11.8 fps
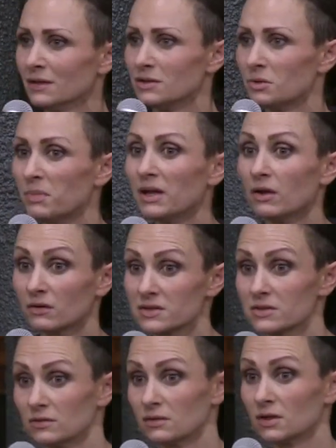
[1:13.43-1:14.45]
You belong
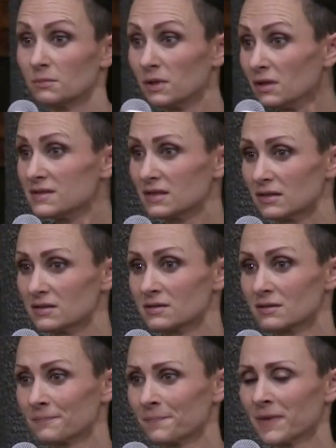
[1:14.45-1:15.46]
to
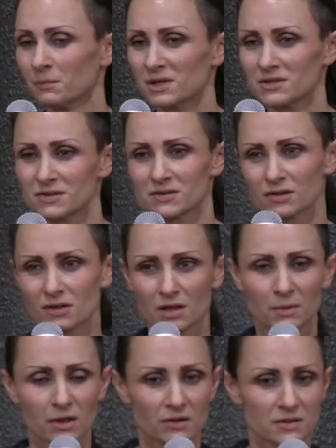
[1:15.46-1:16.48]
communities, but you
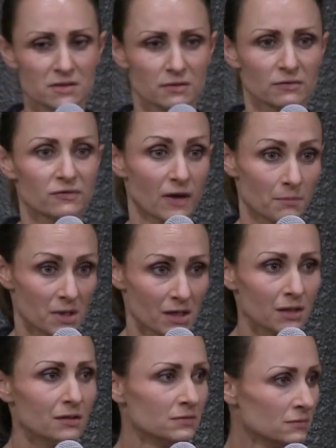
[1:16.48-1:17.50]
certainly belong to a
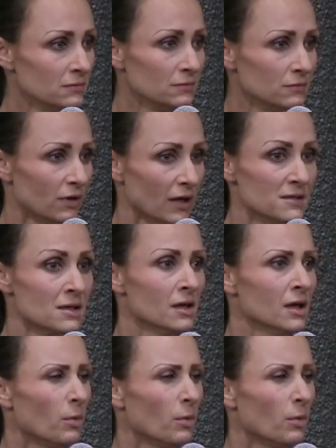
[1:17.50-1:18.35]
family, right?